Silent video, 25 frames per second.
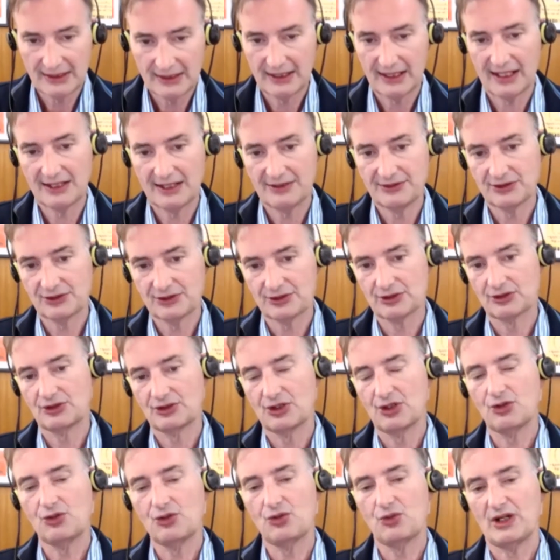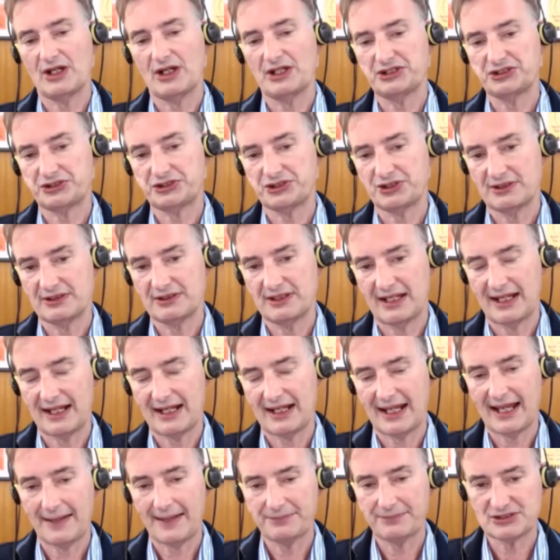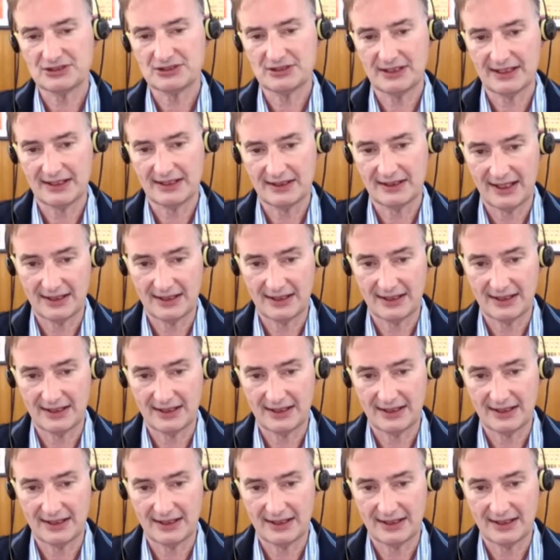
and there are no question that apps like,